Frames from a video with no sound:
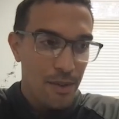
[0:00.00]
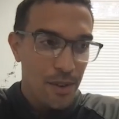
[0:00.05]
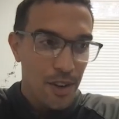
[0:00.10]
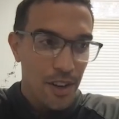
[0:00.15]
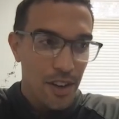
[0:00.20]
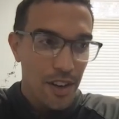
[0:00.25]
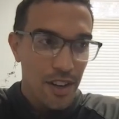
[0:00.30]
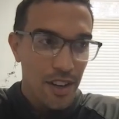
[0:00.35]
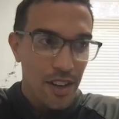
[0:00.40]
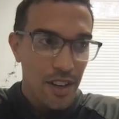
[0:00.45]

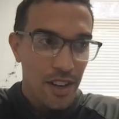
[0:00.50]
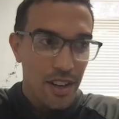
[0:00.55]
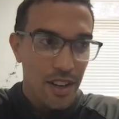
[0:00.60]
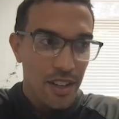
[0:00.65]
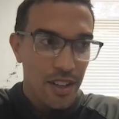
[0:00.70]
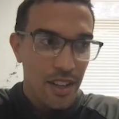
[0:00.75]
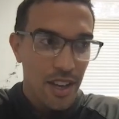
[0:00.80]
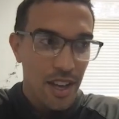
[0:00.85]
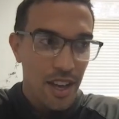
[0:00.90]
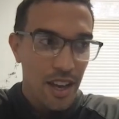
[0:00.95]
for
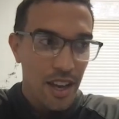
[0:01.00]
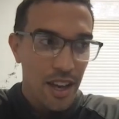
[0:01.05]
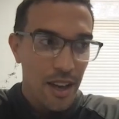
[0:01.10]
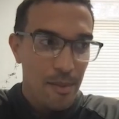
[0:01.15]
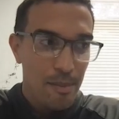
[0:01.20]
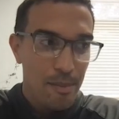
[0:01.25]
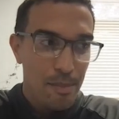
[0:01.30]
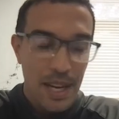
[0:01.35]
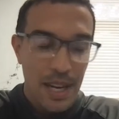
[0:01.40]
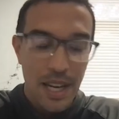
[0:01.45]

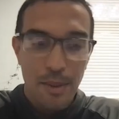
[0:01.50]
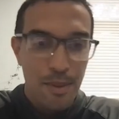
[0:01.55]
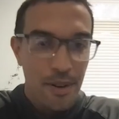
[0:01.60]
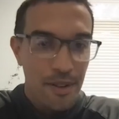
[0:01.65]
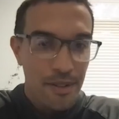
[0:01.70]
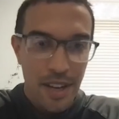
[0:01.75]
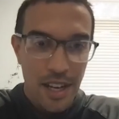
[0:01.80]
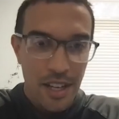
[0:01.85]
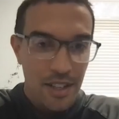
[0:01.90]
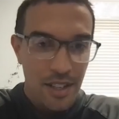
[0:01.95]
um, being a
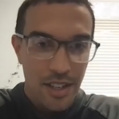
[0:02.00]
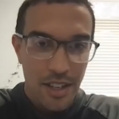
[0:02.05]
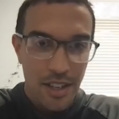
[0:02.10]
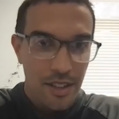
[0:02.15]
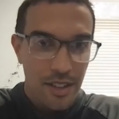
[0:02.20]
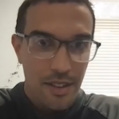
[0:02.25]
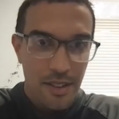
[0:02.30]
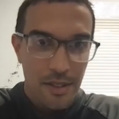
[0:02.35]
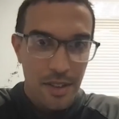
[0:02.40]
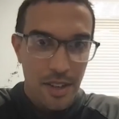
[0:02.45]

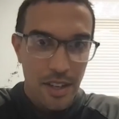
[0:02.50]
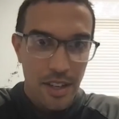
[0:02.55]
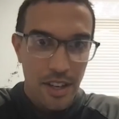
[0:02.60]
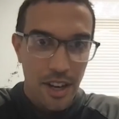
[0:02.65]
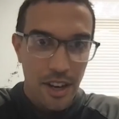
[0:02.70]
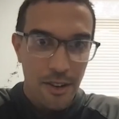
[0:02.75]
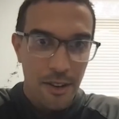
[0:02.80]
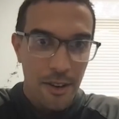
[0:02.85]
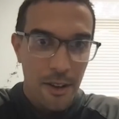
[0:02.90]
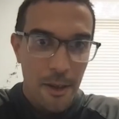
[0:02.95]
professional you
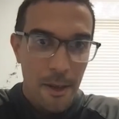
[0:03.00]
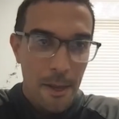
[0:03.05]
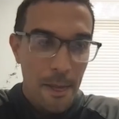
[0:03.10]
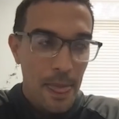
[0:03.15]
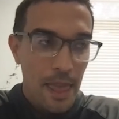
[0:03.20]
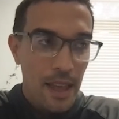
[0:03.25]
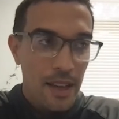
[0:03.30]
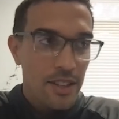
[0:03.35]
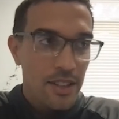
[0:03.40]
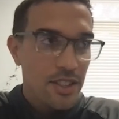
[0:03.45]
know
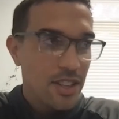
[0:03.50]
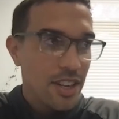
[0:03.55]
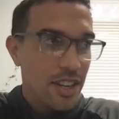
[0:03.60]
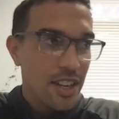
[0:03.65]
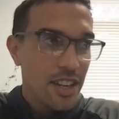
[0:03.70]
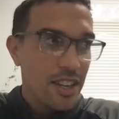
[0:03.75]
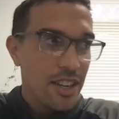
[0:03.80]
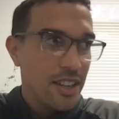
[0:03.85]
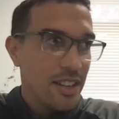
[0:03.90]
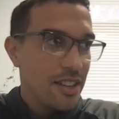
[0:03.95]

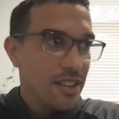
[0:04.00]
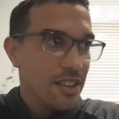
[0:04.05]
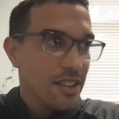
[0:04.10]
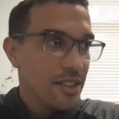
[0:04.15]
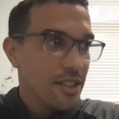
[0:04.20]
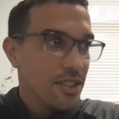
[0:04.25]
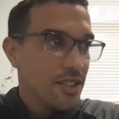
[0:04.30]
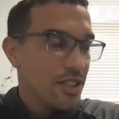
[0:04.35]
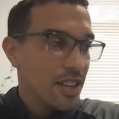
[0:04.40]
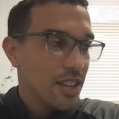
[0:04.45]
she
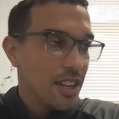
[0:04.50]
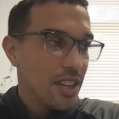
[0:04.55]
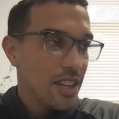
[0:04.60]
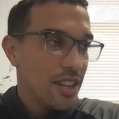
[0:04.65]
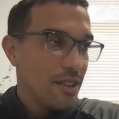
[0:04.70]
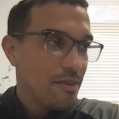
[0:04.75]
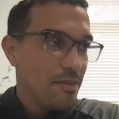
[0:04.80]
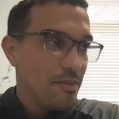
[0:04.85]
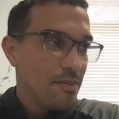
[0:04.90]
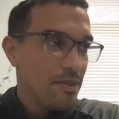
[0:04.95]

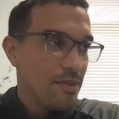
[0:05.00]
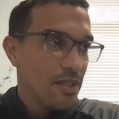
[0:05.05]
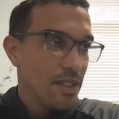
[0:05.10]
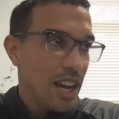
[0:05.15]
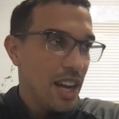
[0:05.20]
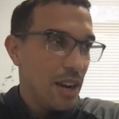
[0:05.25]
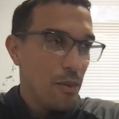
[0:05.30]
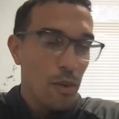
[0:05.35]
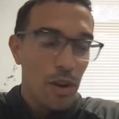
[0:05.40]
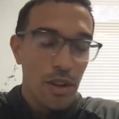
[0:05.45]
she
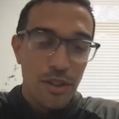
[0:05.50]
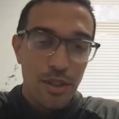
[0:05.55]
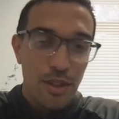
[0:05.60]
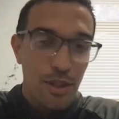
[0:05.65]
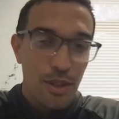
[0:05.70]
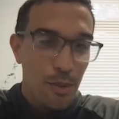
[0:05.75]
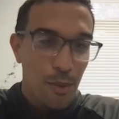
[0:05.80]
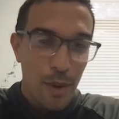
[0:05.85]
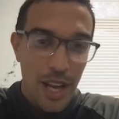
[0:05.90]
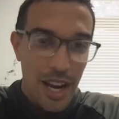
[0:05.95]
like wants
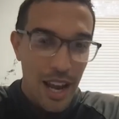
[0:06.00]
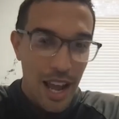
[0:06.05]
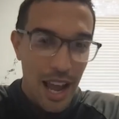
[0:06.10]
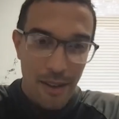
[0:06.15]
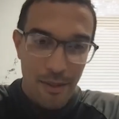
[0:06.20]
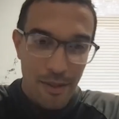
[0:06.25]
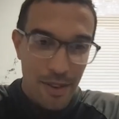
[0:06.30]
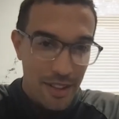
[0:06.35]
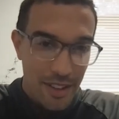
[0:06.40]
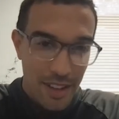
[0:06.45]
to win
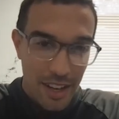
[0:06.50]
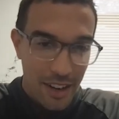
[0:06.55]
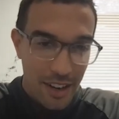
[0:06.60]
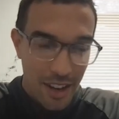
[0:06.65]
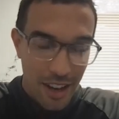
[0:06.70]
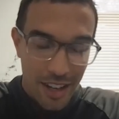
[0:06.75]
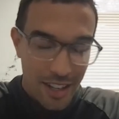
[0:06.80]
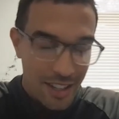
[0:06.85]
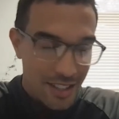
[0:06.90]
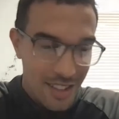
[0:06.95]
everything
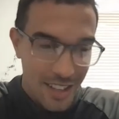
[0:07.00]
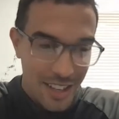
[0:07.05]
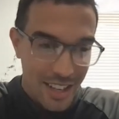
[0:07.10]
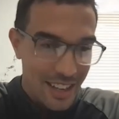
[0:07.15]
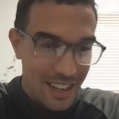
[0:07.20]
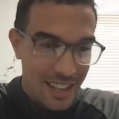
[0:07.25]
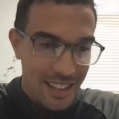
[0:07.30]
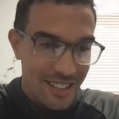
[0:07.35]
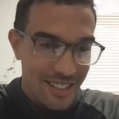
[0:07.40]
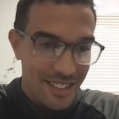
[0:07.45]
honestly
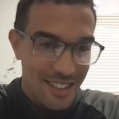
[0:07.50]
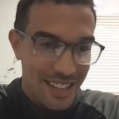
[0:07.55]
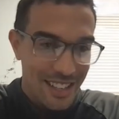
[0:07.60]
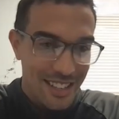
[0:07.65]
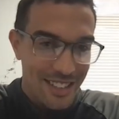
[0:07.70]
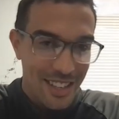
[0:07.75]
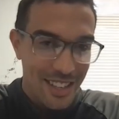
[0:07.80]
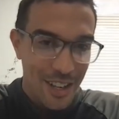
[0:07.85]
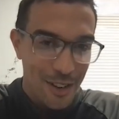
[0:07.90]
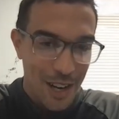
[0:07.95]
it's
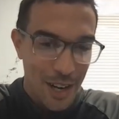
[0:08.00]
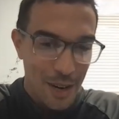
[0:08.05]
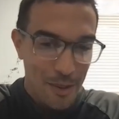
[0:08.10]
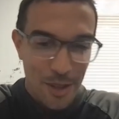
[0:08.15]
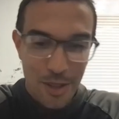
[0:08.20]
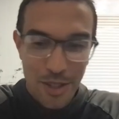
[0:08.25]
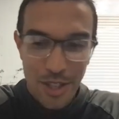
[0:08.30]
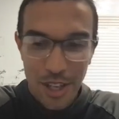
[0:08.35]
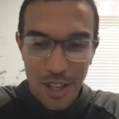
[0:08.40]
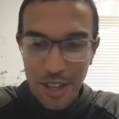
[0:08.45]
it's
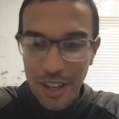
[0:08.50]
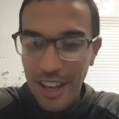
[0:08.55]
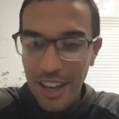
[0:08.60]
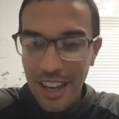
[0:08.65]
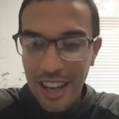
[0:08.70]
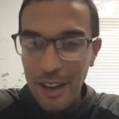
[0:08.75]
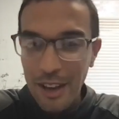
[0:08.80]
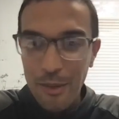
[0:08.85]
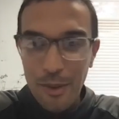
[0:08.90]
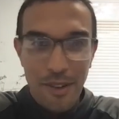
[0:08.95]
incredible she
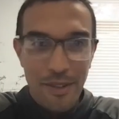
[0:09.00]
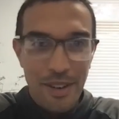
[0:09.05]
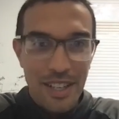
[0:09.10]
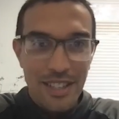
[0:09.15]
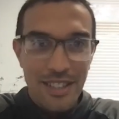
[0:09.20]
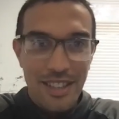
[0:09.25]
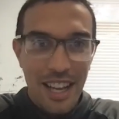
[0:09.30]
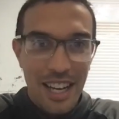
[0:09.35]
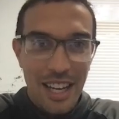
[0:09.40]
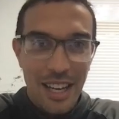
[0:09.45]
whether
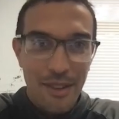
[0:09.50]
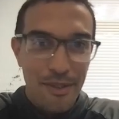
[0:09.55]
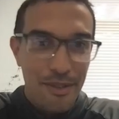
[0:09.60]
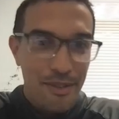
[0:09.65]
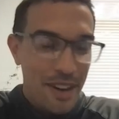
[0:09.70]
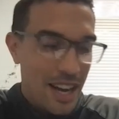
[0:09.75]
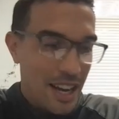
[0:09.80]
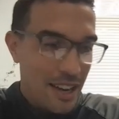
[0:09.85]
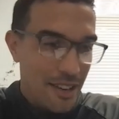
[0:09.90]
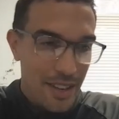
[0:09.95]
it's like a
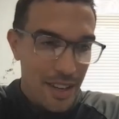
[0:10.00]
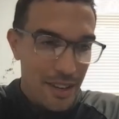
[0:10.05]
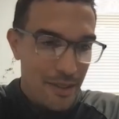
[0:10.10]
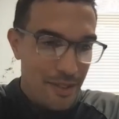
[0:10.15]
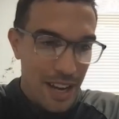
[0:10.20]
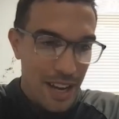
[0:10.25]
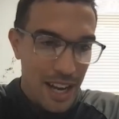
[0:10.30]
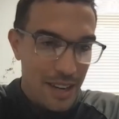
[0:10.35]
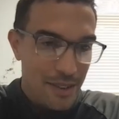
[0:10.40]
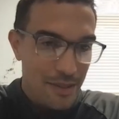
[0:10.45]

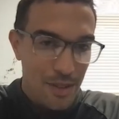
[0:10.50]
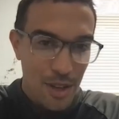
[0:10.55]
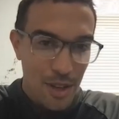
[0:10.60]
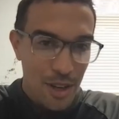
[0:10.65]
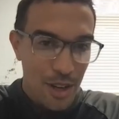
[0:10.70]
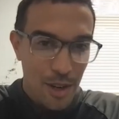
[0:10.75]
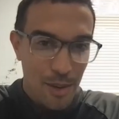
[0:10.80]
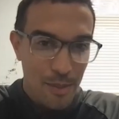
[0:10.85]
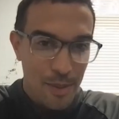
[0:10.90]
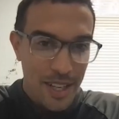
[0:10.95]
5v5
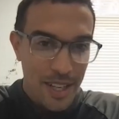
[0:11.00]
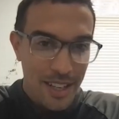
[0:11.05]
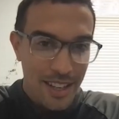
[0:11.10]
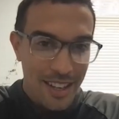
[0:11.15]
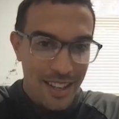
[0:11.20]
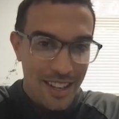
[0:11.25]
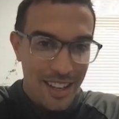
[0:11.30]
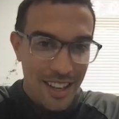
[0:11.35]
tournament